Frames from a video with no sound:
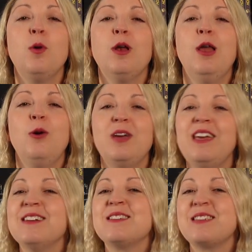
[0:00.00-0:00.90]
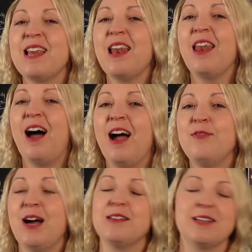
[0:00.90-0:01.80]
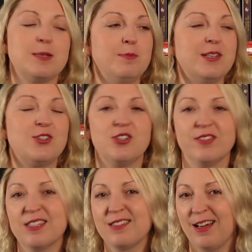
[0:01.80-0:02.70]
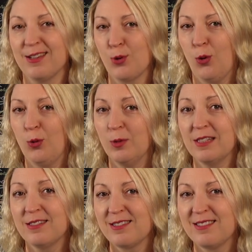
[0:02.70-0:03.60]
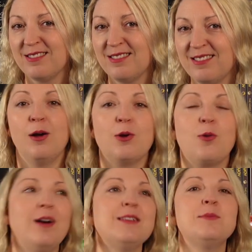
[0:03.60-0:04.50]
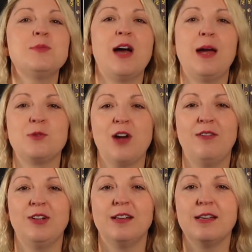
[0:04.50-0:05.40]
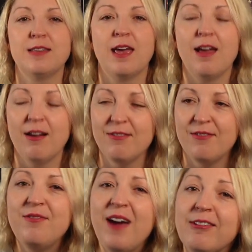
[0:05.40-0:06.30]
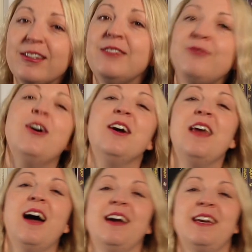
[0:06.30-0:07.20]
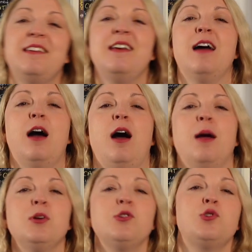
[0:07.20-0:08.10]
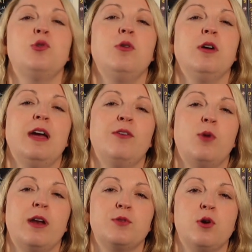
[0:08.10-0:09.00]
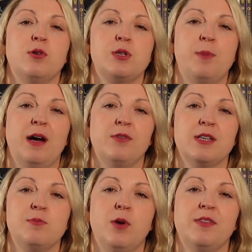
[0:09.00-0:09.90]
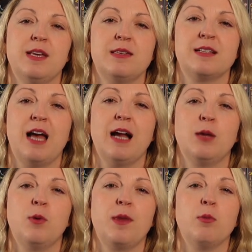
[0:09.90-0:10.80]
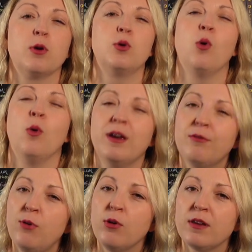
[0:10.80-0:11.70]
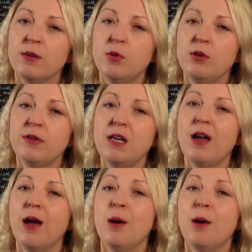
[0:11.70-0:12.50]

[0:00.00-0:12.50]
where Loki is still alive and as mischievous as always. Quantum time travel is a very fun idea. I'm not sure if what I've talked about this month is exactly what they were going for in the movie,